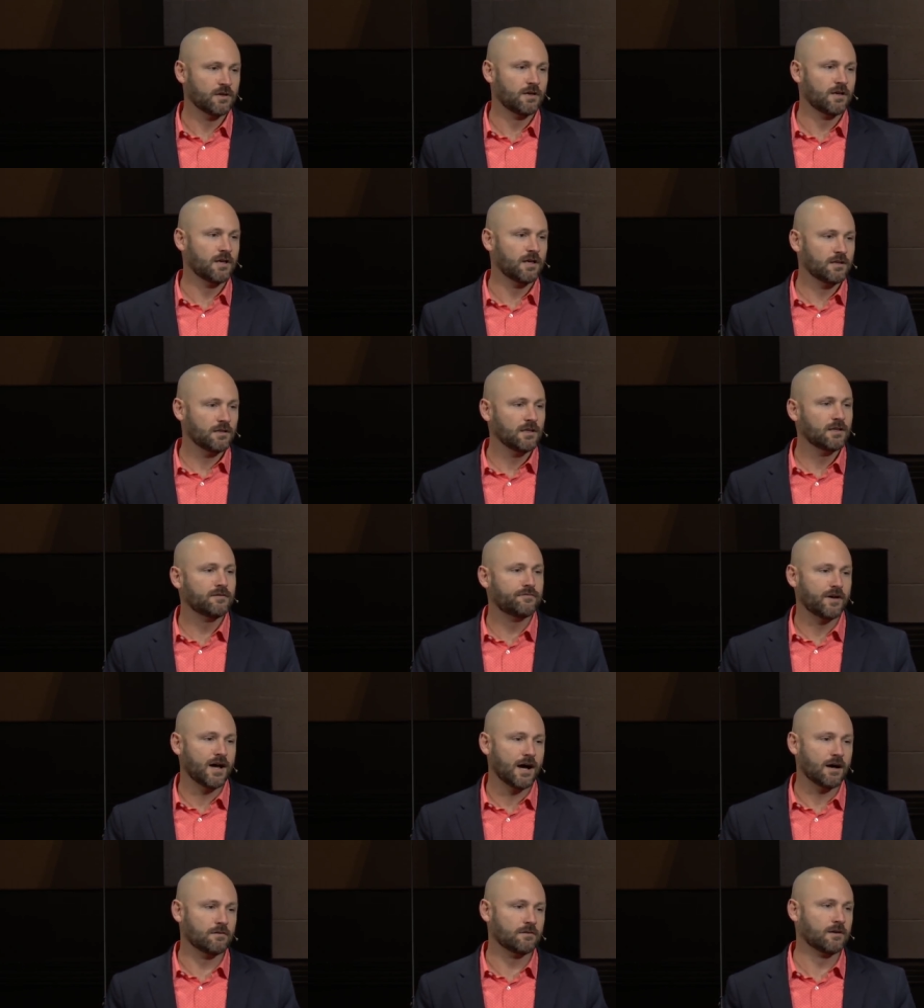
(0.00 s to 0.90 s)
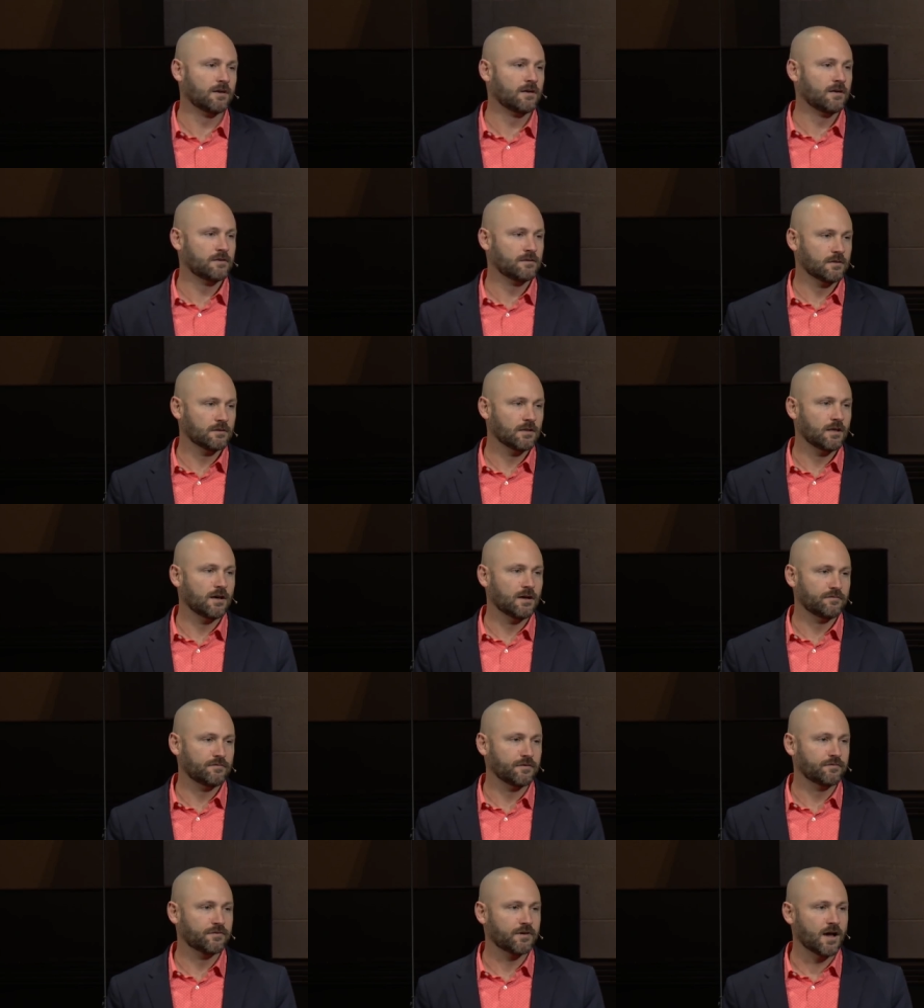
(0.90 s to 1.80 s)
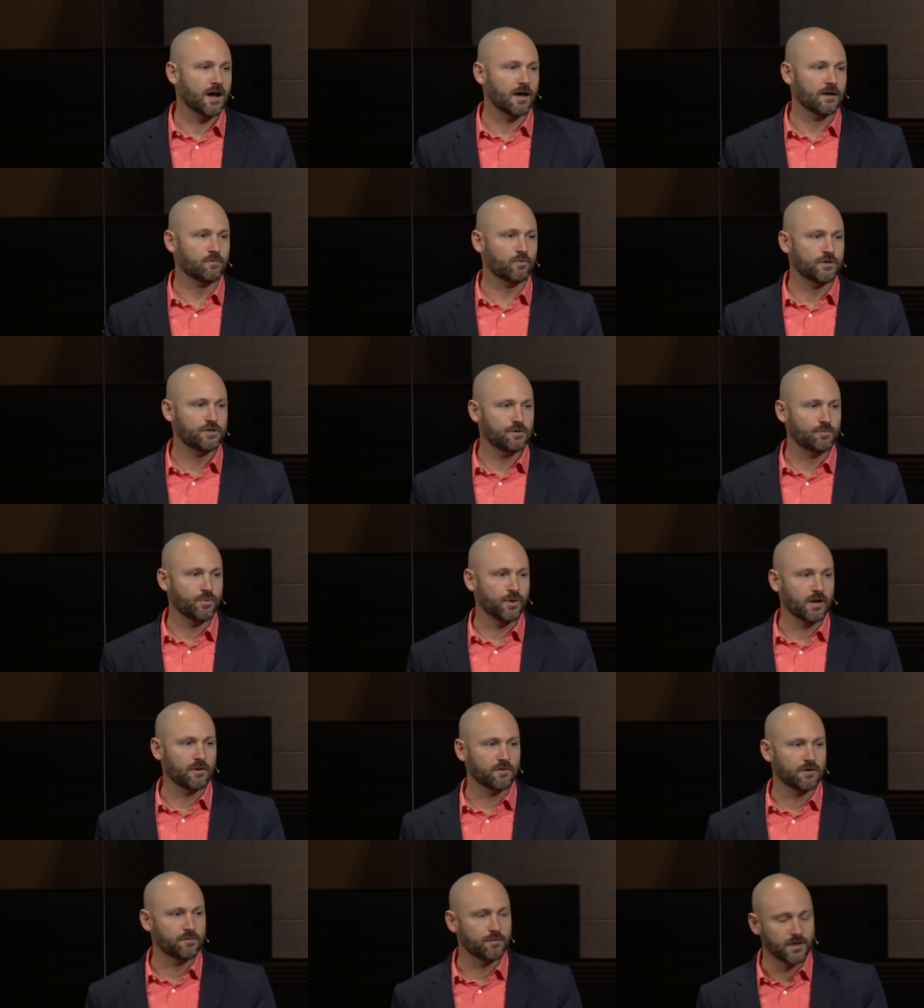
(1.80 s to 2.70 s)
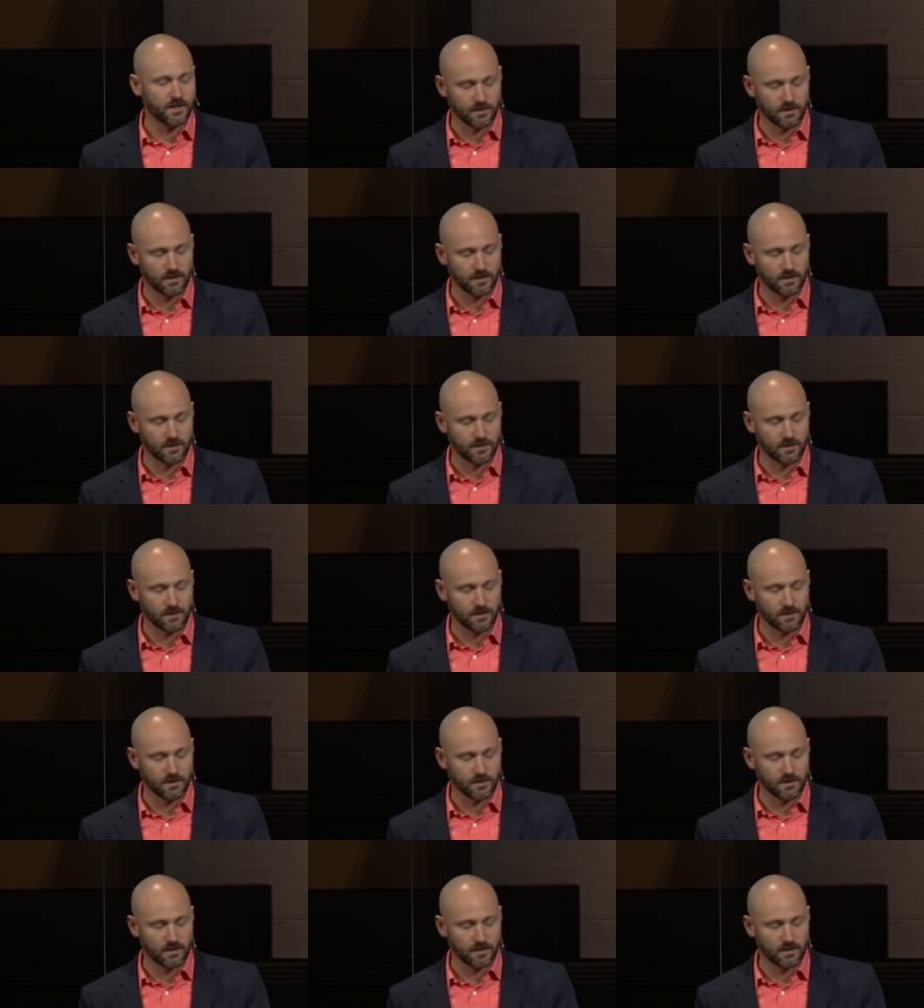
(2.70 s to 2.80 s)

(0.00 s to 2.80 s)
and live out the love of God. Would you pray with me?